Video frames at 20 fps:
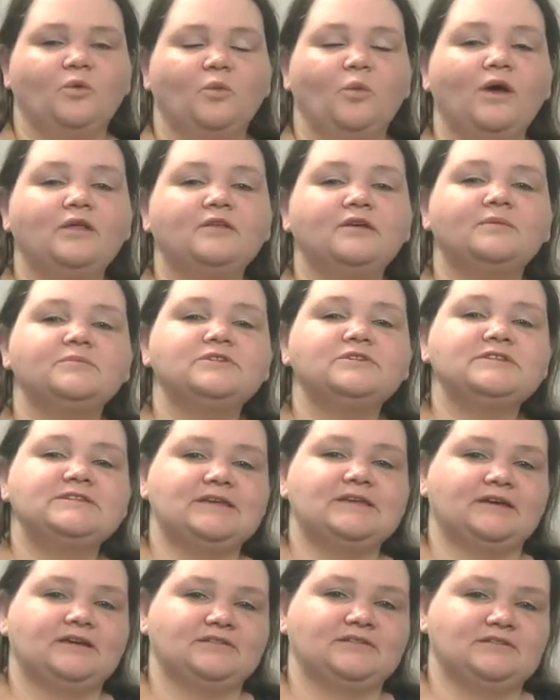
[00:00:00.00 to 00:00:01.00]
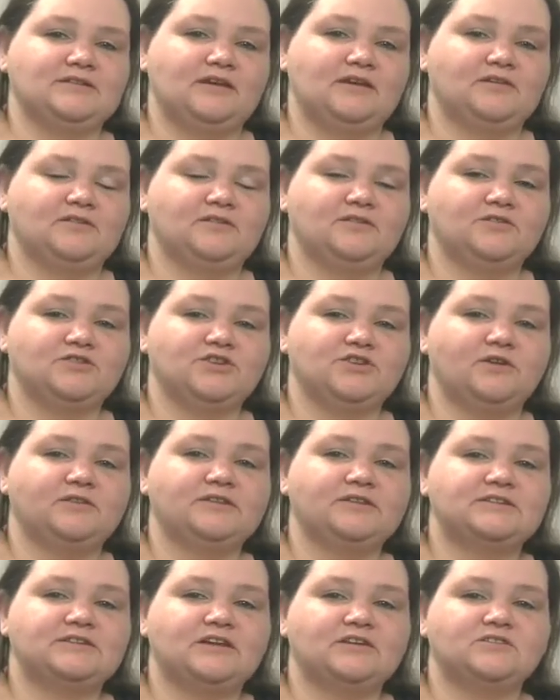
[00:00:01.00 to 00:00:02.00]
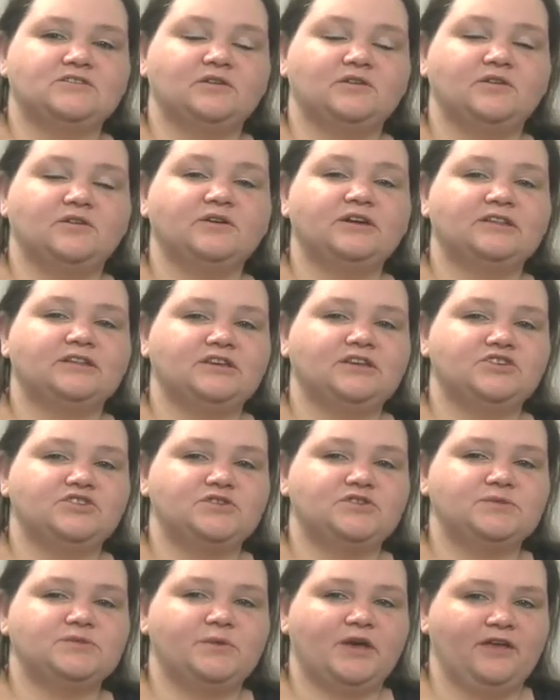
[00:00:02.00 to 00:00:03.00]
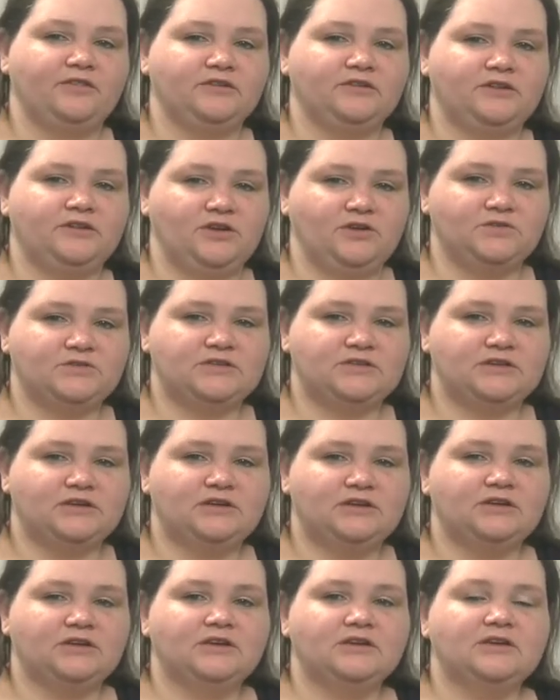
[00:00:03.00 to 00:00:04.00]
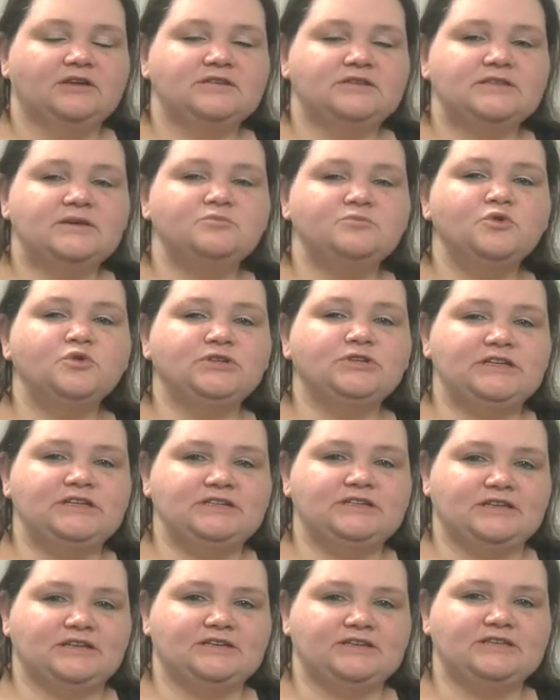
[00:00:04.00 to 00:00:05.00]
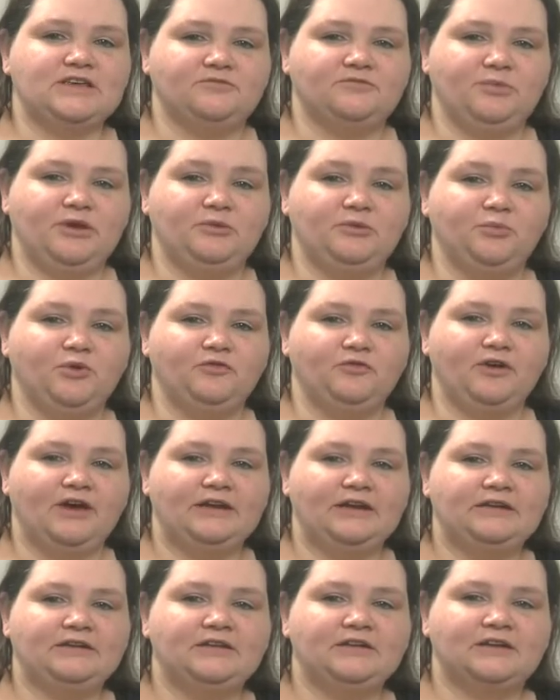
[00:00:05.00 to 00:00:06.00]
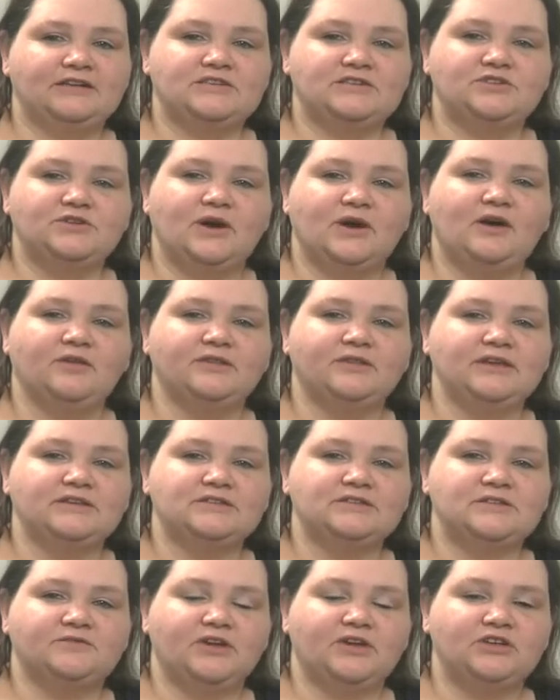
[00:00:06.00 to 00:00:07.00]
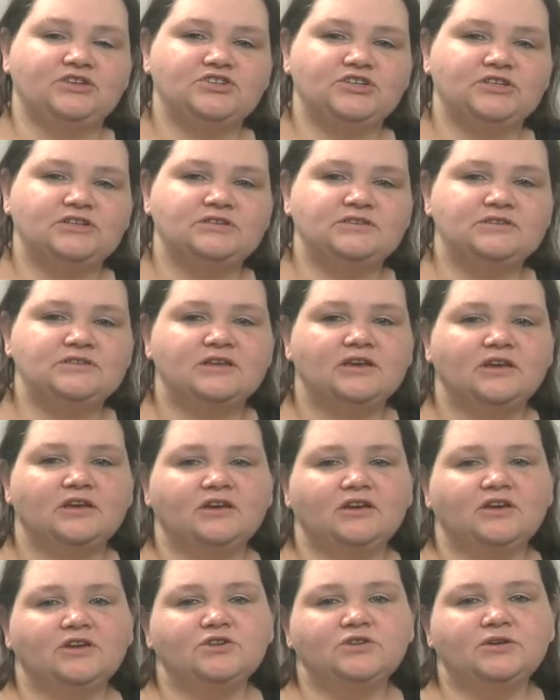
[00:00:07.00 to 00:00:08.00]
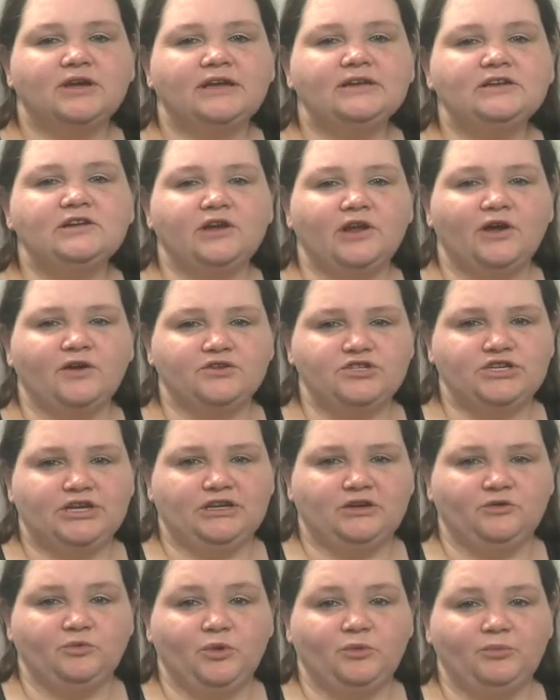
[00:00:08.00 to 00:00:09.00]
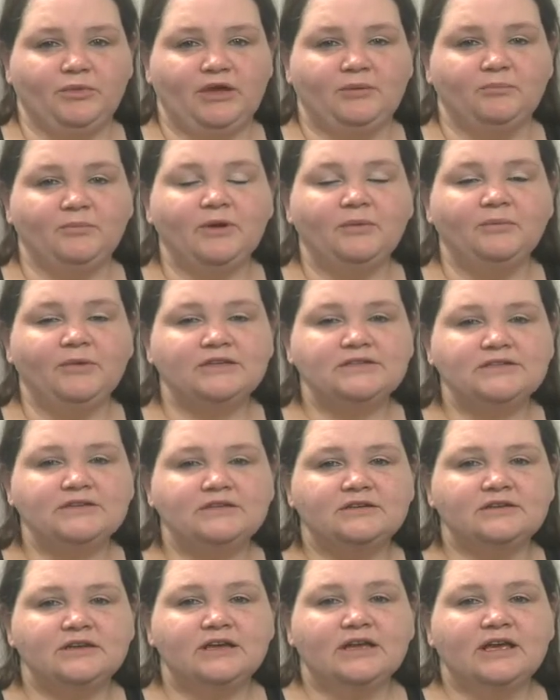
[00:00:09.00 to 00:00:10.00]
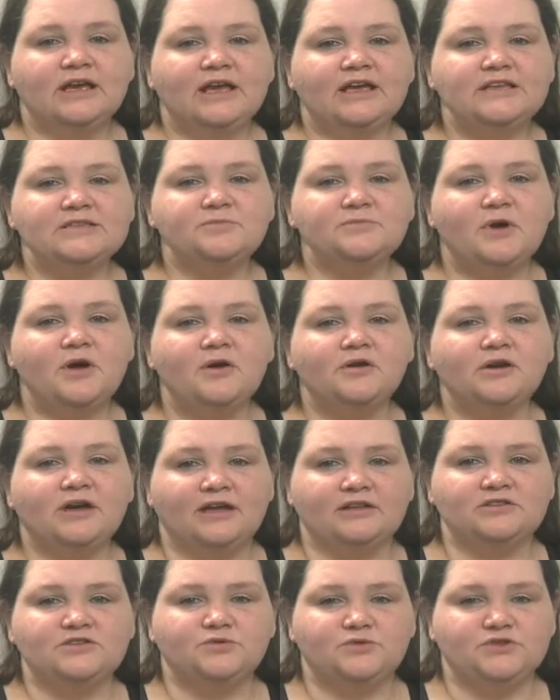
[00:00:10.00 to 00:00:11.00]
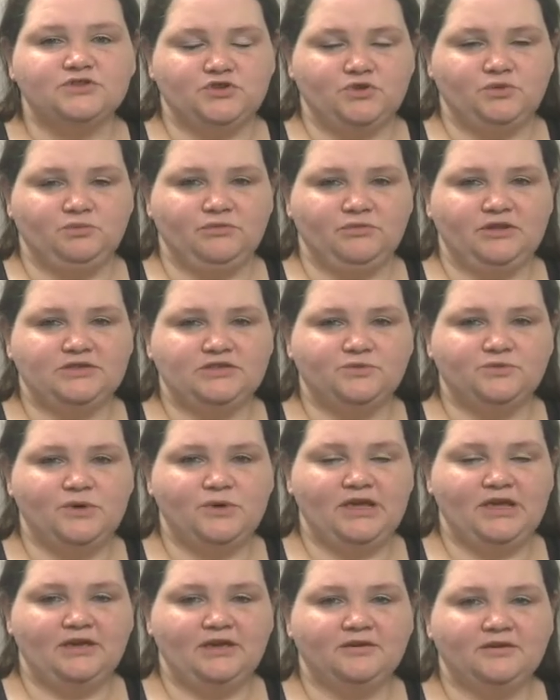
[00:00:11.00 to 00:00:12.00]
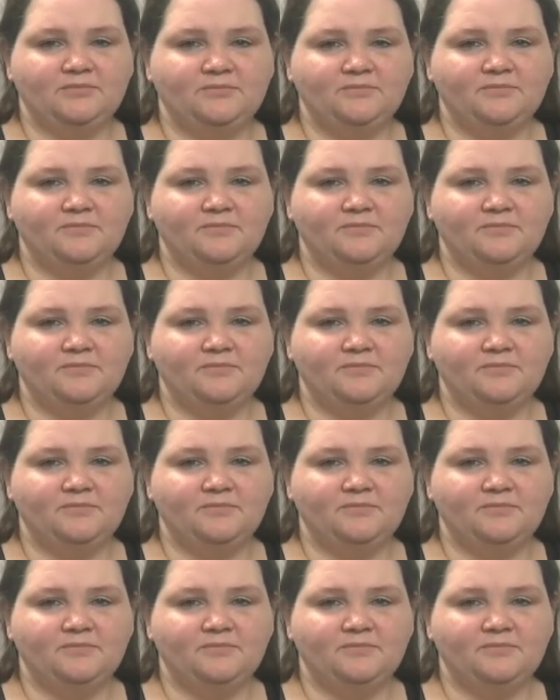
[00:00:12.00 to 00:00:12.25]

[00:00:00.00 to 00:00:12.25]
Welcome to Second Take, the show that takes a look at the issues behind the news. Some more details have been provided as to how the interventions to end load shedding will be implemented as power cuts resume this week.